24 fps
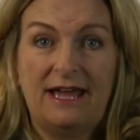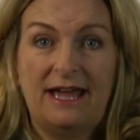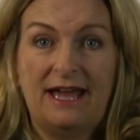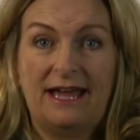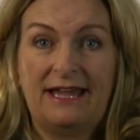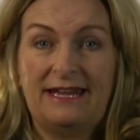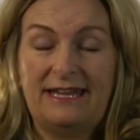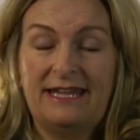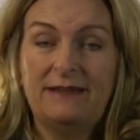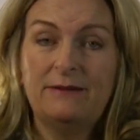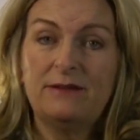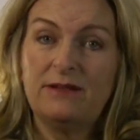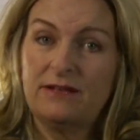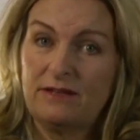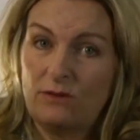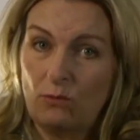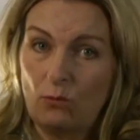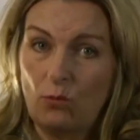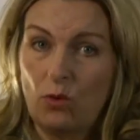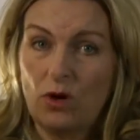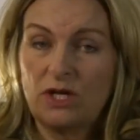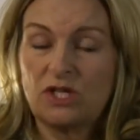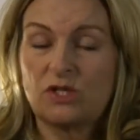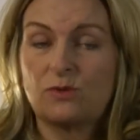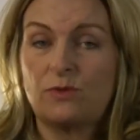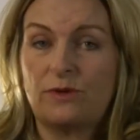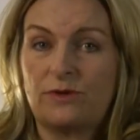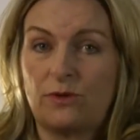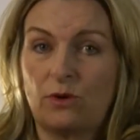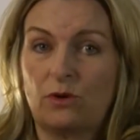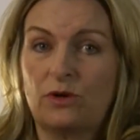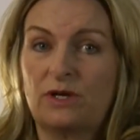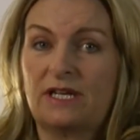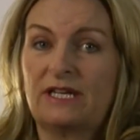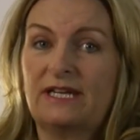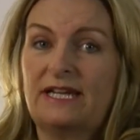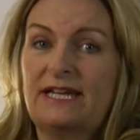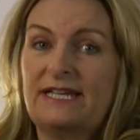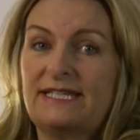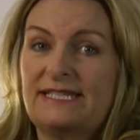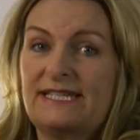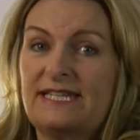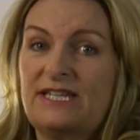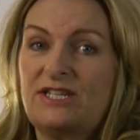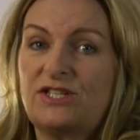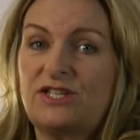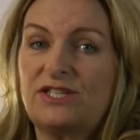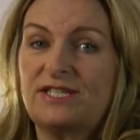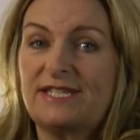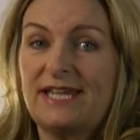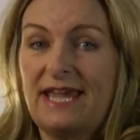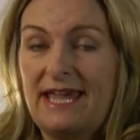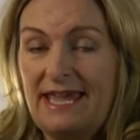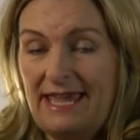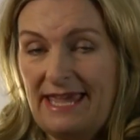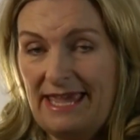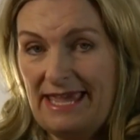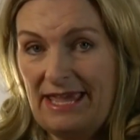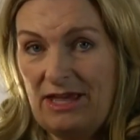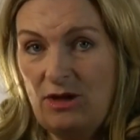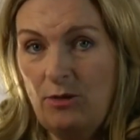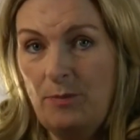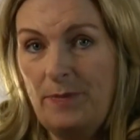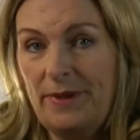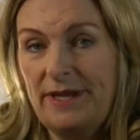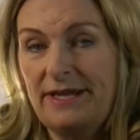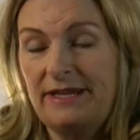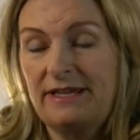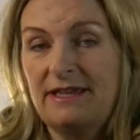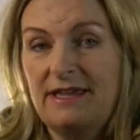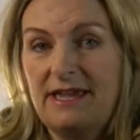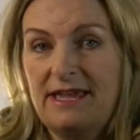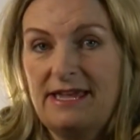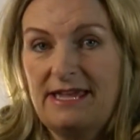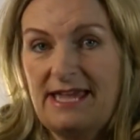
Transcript: and it works with organisations helping